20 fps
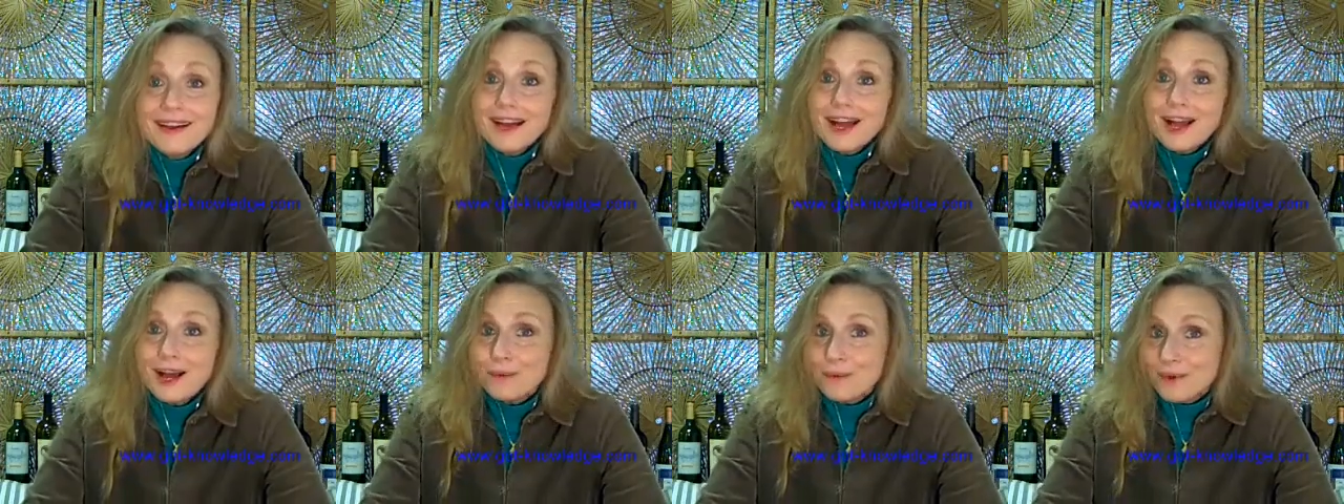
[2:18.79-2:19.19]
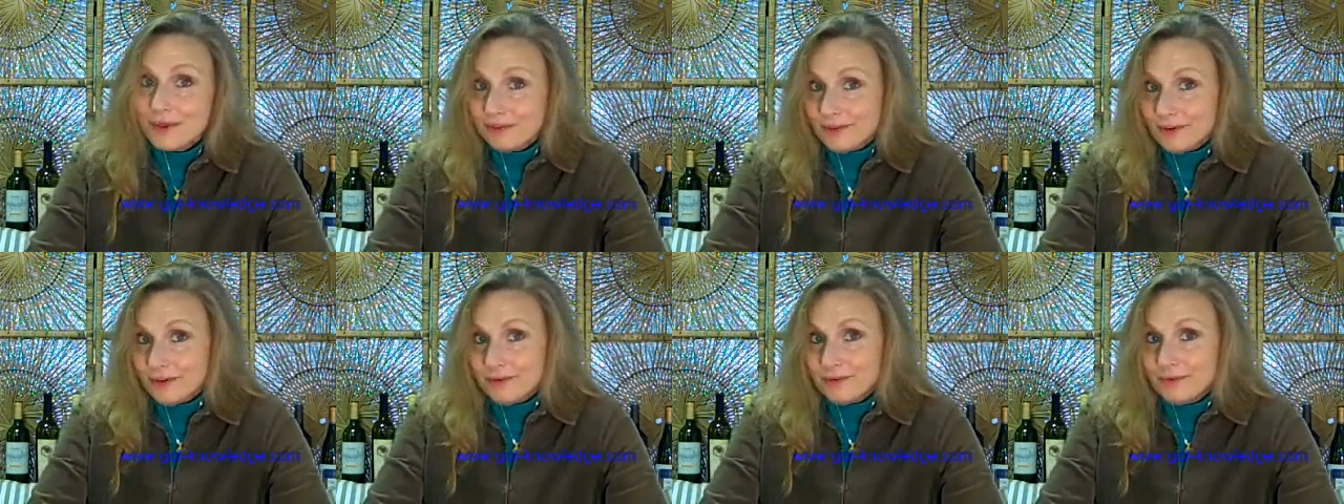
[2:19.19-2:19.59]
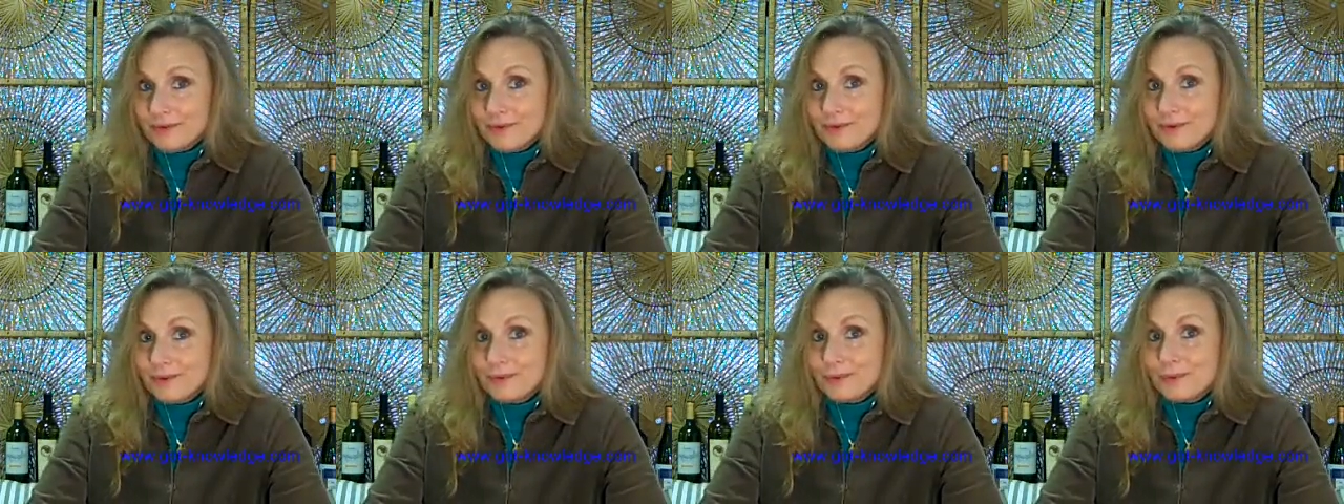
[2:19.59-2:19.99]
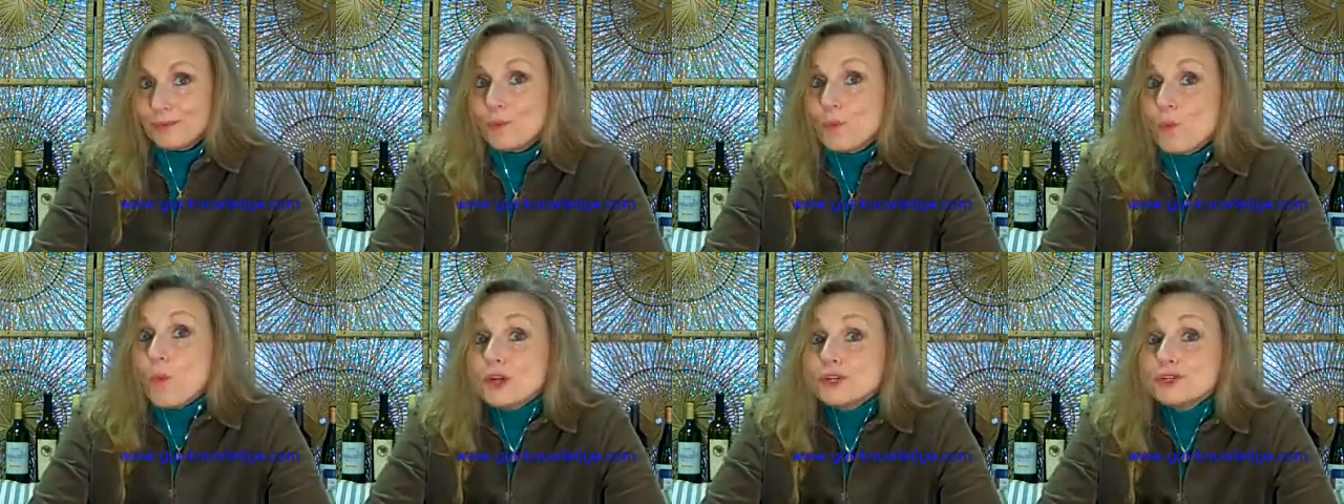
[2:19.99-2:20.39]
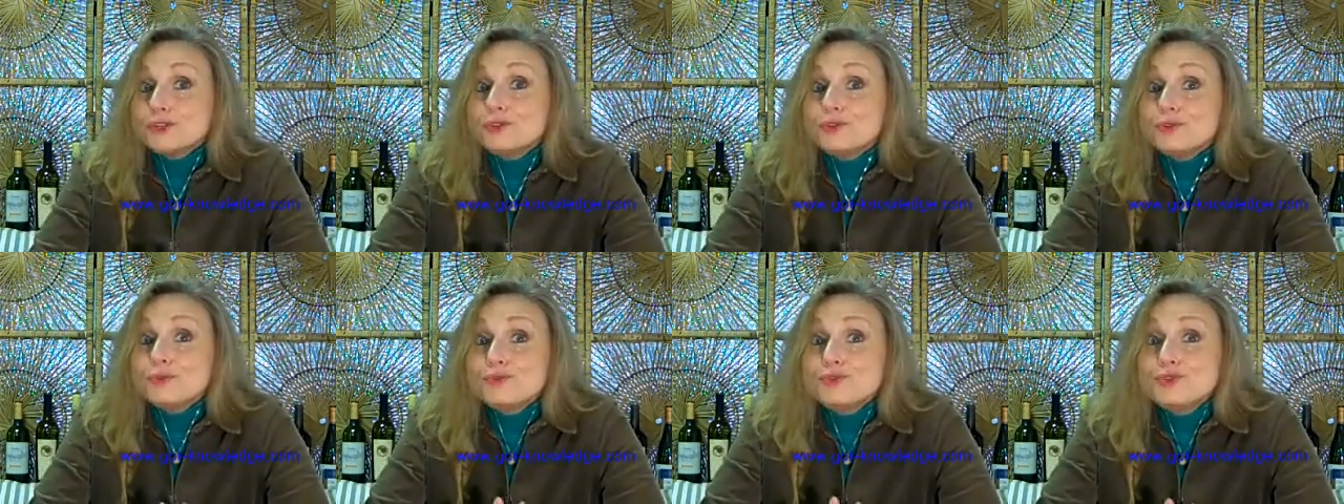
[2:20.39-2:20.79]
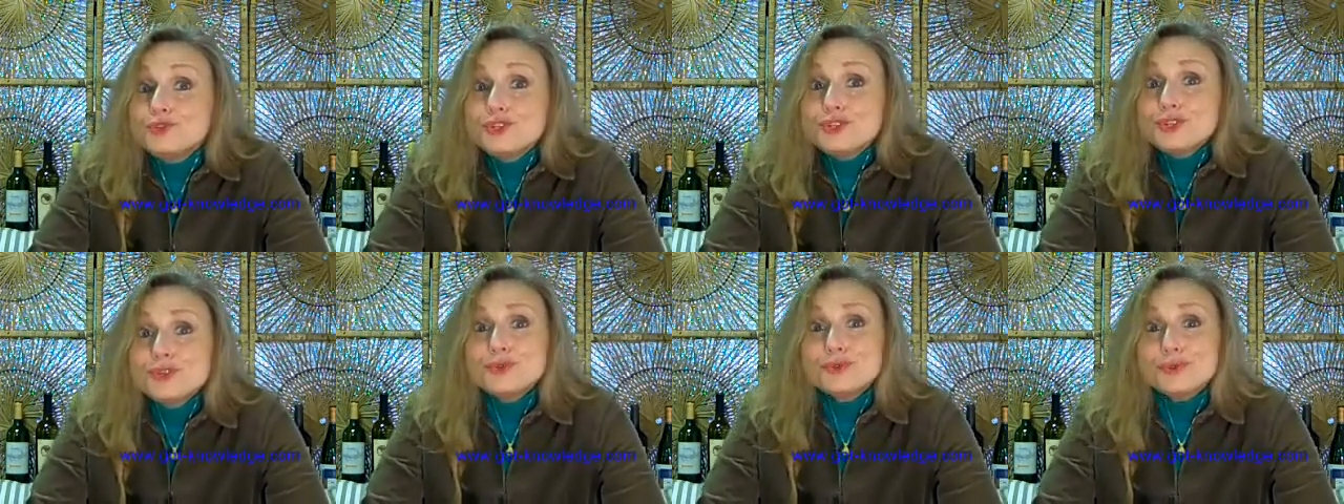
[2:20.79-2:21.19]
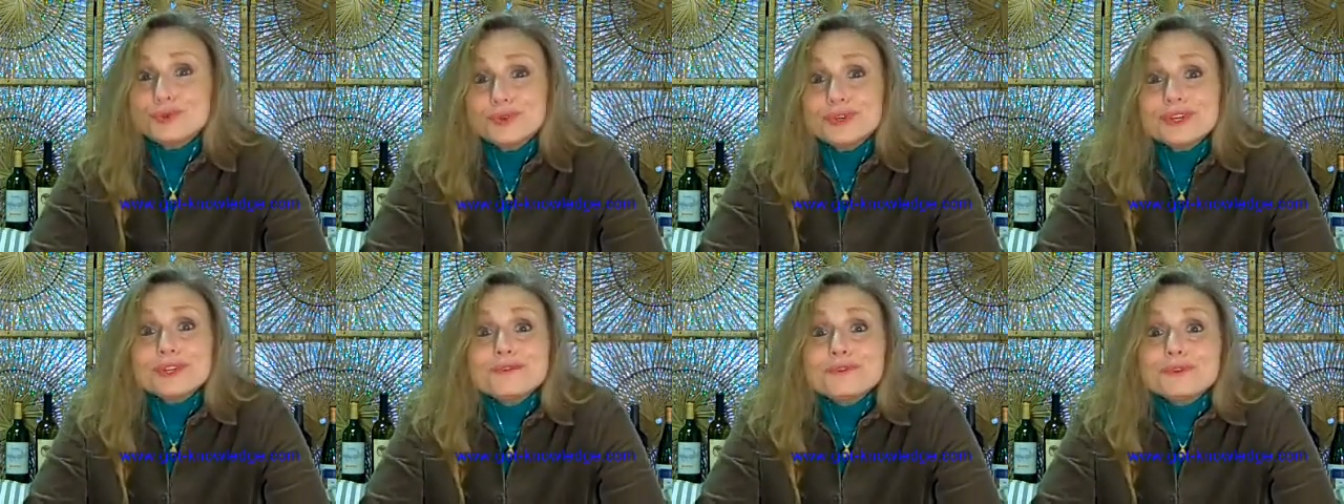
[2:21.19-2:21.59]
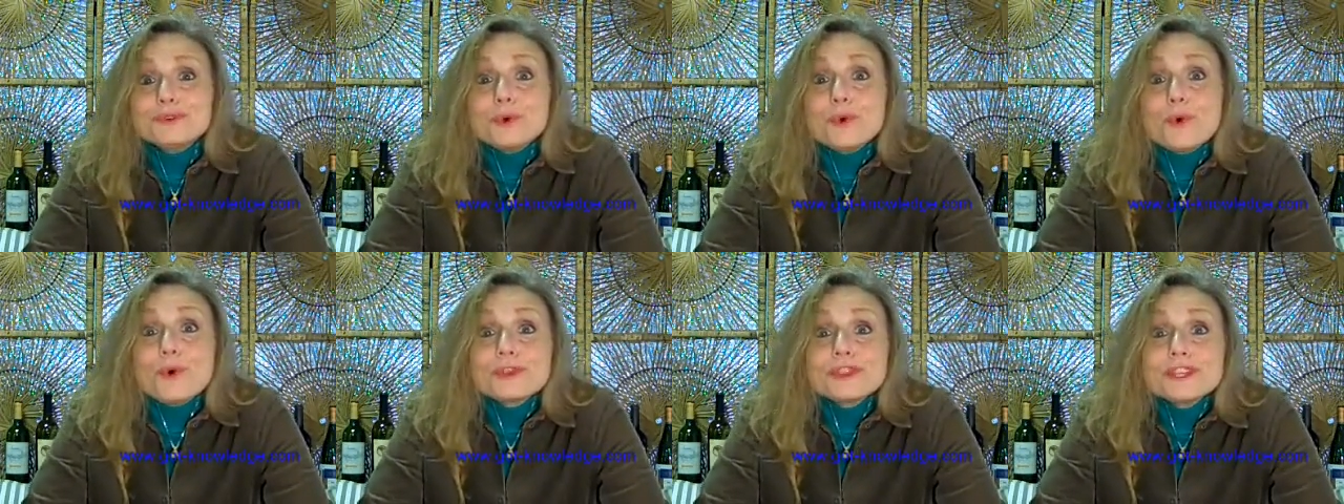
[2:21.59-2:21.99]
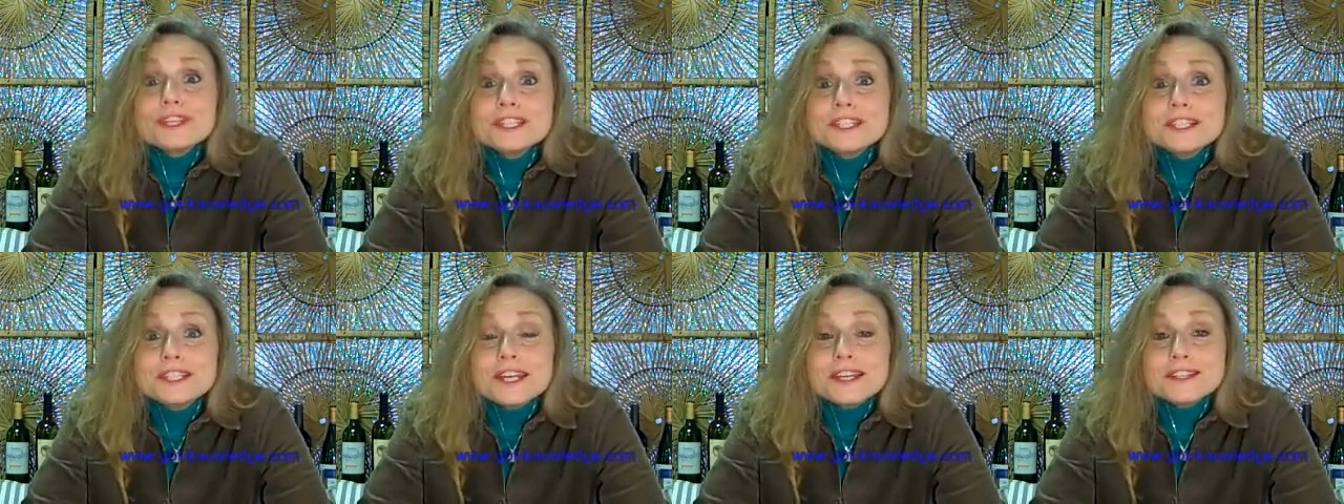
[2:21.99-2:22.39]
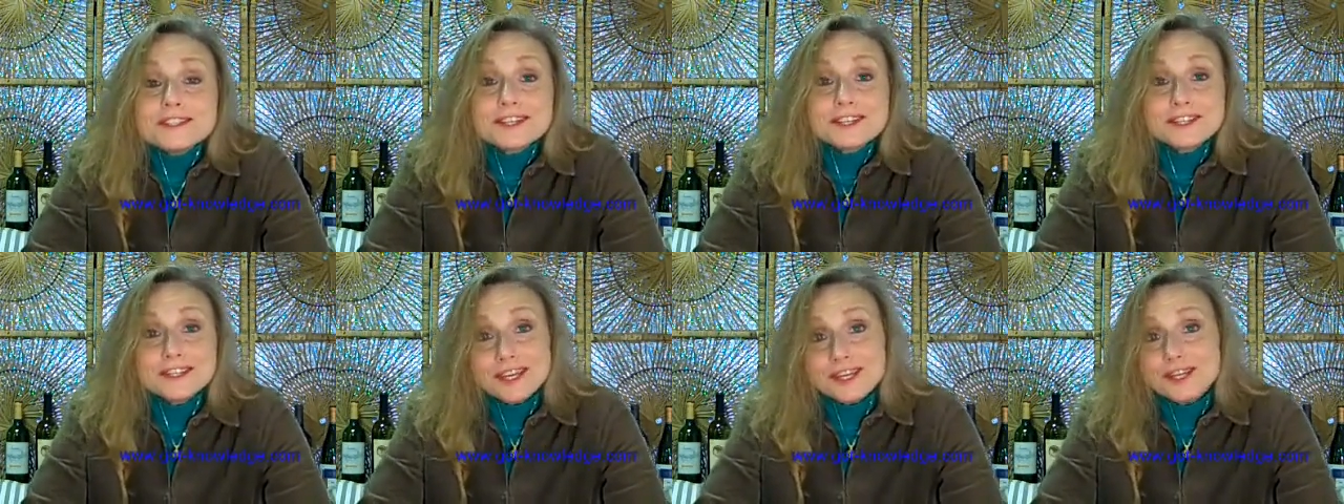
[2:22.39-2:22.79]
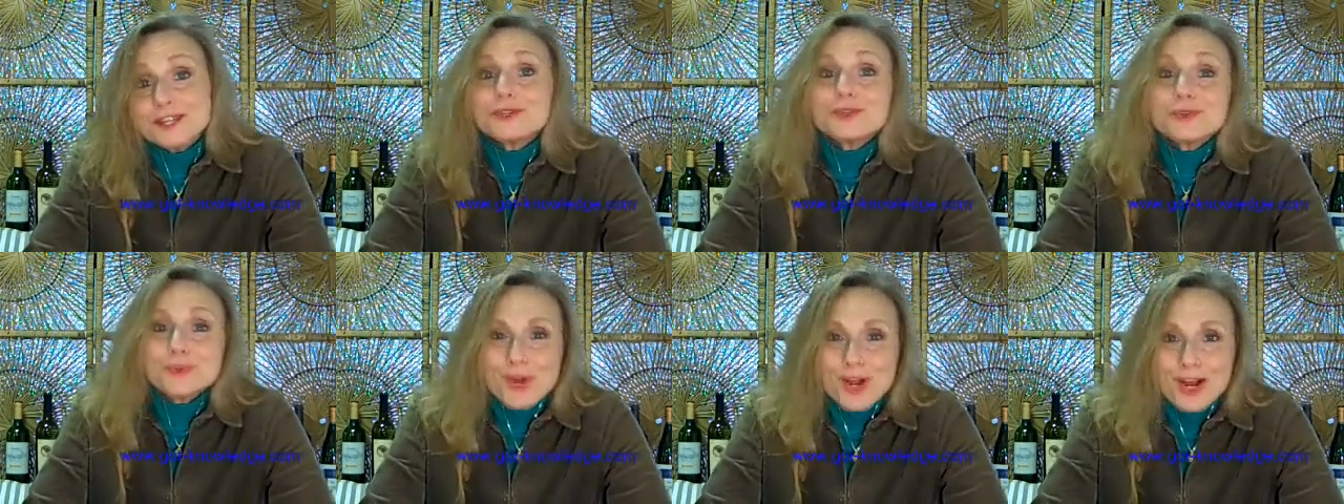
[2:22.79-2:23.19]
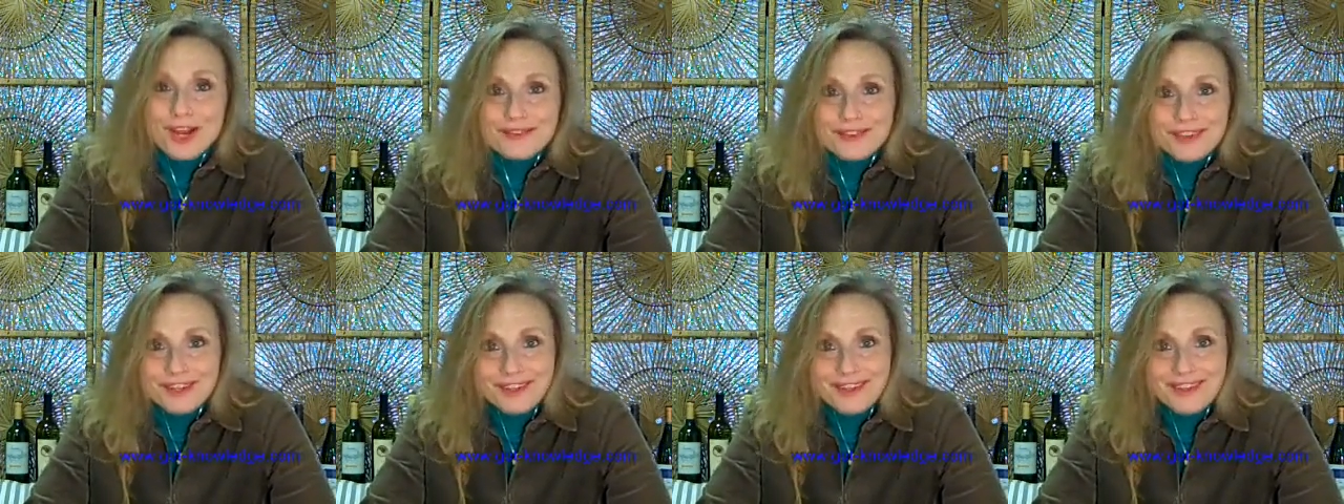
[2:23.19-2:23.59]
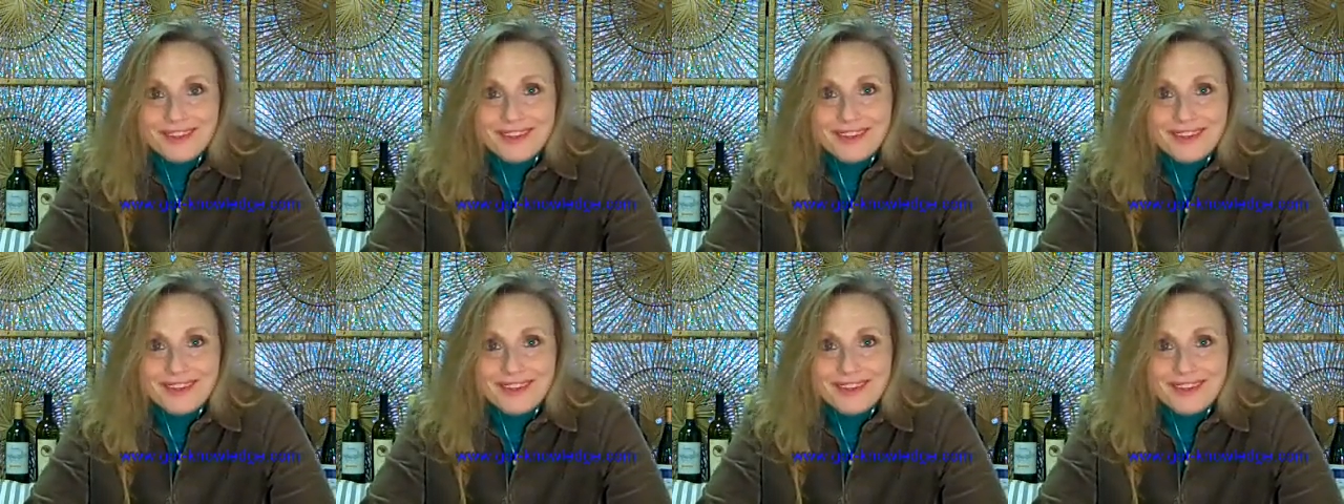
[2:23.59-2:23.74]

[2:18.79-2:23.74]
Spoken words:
However, what do you do if you're the designated driver?